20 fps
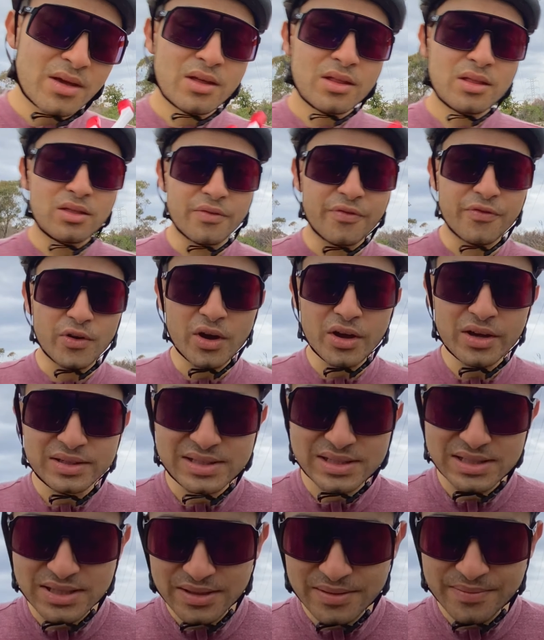The
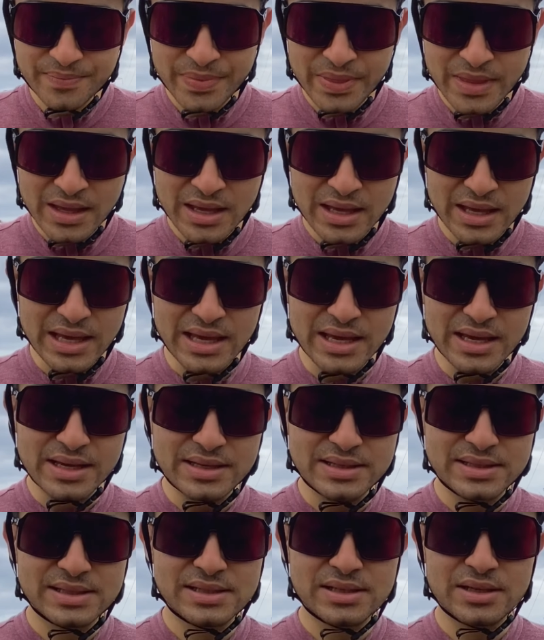first
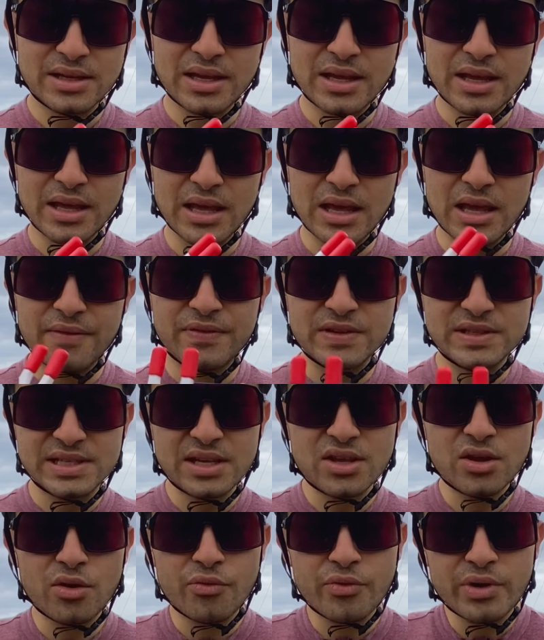is if it's in
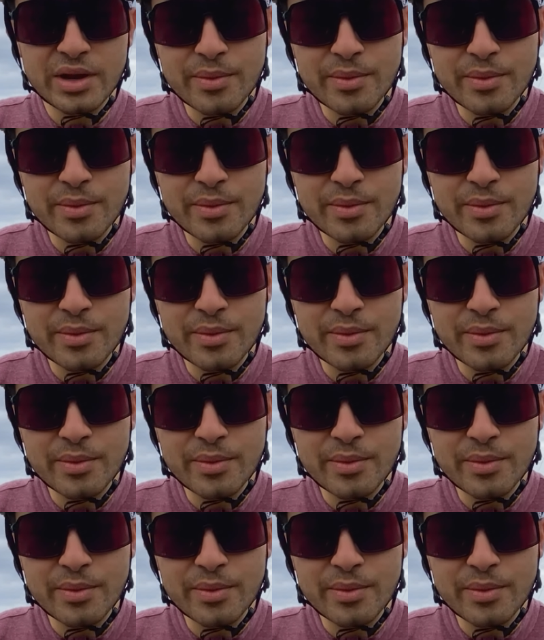your rear